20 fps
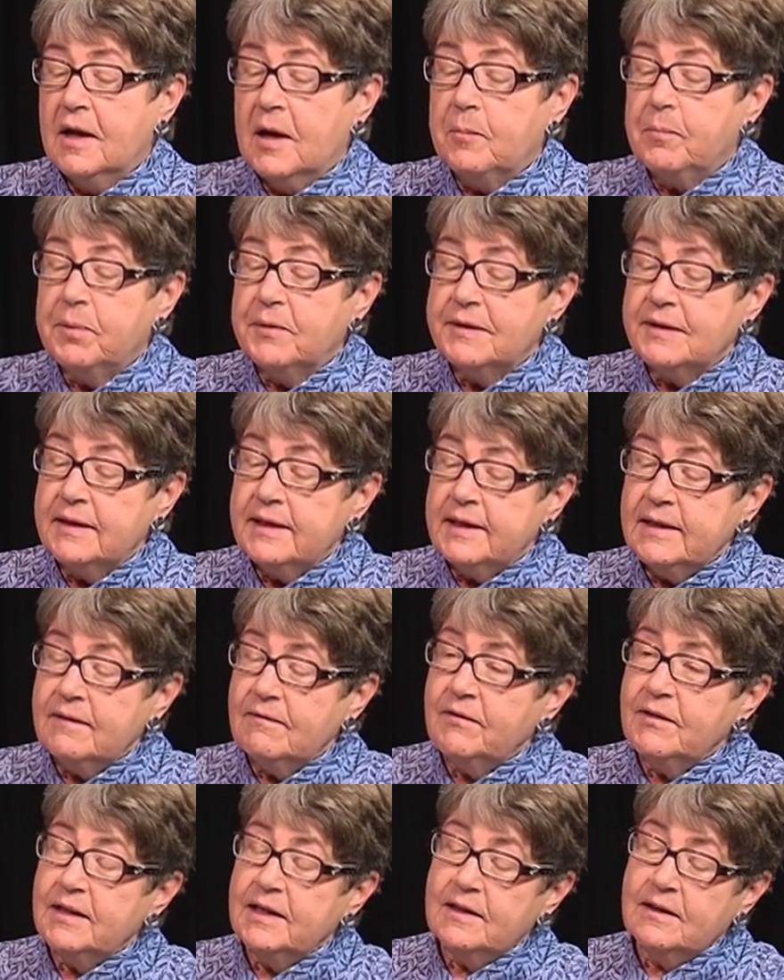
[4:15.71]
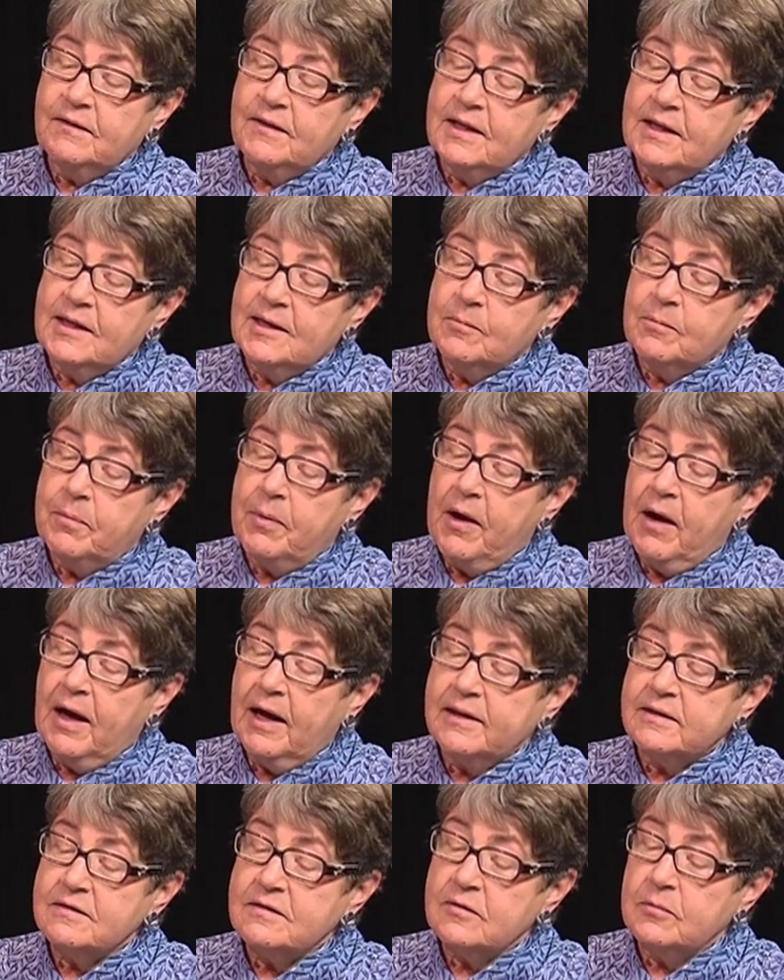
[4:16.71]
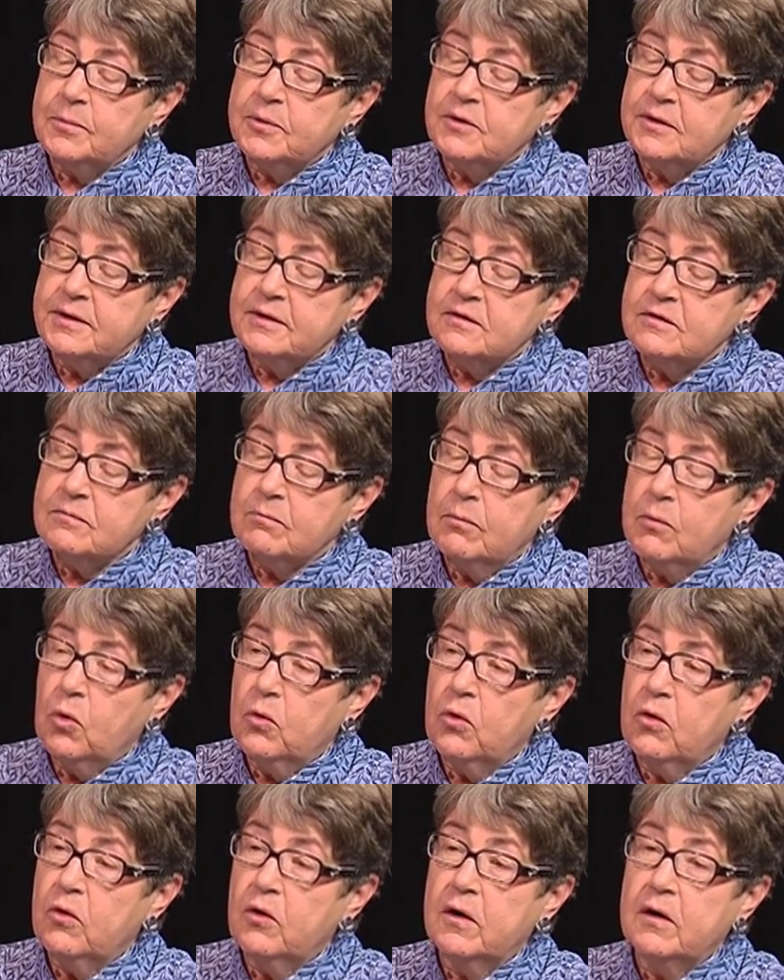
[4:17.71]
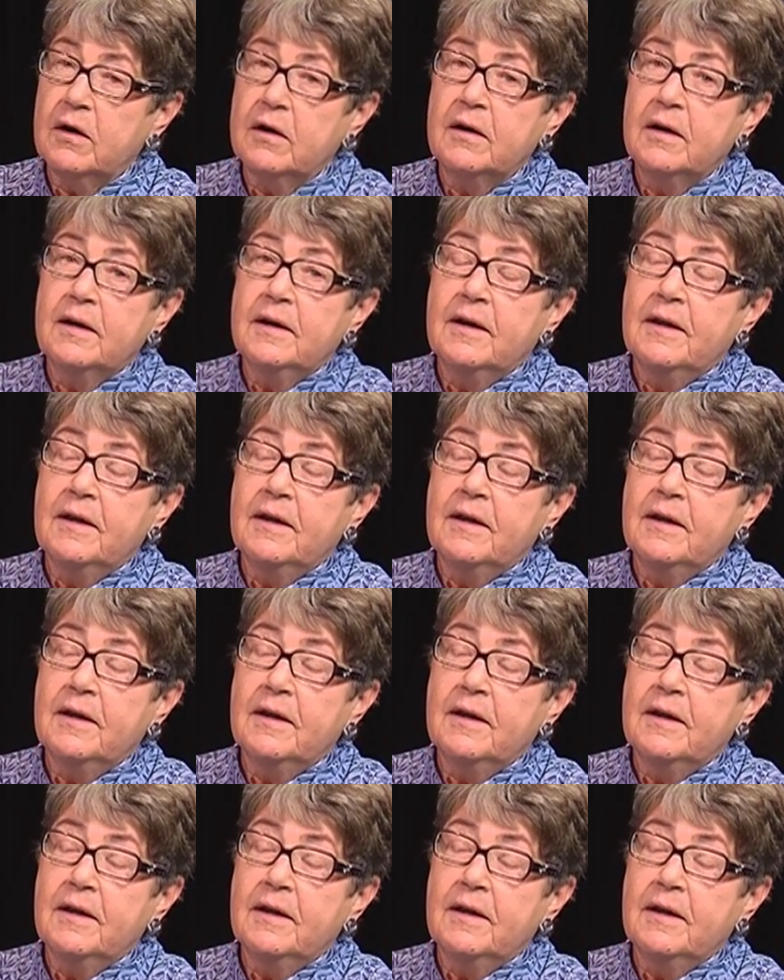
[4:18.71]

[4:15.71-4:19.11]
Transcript: believing the impossible is more